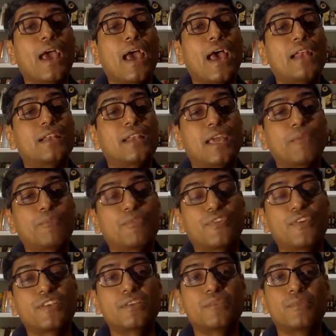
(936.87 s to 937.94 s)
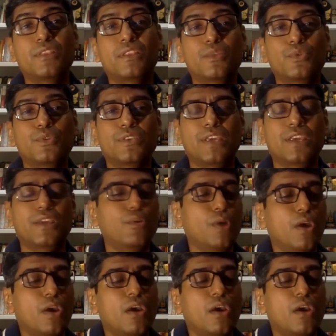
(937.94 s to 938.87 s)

And like Professor Mittal was saying, you know,